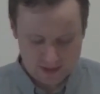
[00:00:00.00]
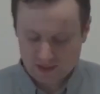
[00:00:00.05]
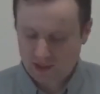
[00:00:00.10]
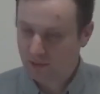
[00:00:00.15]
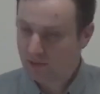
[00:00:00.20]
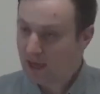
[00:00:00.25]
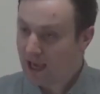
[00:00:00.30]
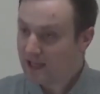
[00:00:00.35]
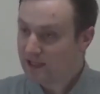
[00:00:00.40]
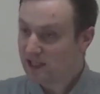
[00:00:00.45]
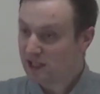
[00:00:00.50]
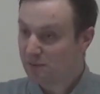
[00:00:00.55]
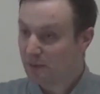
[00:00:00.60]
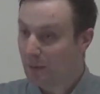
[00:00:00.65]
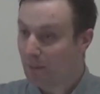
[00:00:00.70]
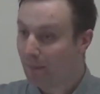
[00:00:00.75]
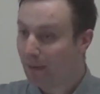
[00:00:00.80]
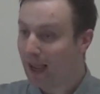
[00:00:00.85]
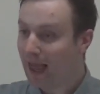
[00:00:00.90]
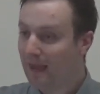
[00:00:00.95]
So, yes, it's
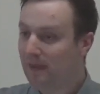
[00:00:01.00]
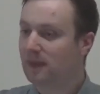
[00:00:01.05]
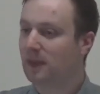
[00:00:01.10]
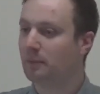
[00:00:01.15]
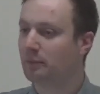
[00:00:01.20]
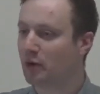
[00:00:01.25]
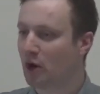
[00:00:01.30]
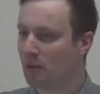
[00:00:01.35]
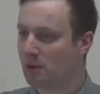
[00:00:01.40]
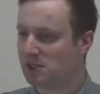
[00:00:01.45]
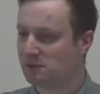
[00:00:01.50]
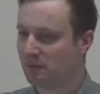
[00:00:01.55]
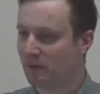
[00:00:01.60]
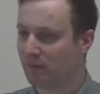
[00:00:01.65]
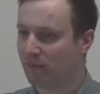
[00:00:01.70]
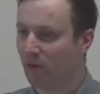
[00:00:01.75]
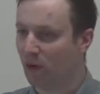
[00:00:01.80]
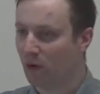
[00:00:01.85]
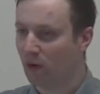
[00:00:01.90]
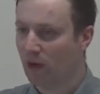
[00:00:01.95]
been planned and promised
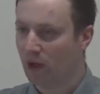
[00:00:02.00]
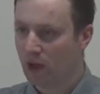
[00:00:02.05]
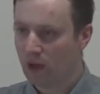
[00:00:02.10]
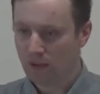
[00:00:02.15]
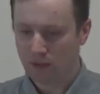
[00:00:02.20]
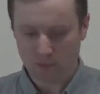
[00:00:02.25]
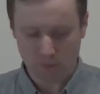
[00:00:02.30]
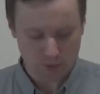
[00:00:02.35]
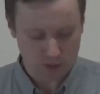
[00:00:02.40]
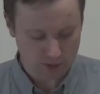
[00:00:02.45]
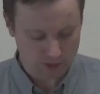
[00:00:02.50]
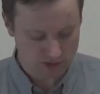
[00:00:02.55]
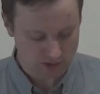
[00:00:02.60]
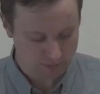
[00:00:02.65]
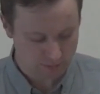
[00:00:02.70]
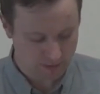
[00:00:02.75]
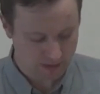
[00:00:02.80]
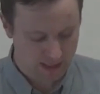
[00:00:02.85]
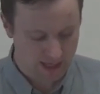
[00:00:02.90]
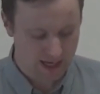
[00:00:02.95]
before the world
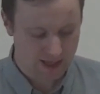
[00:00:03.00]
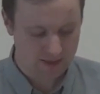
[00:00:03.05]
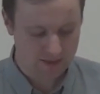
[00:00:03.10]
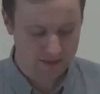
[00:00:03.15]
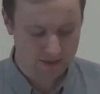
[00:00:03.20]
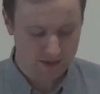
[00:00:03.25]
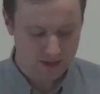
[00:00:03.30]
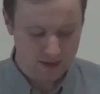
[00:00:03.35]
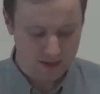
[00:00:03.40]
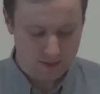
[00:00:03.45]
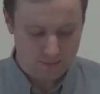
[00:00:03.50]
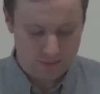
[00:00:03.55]
has begun,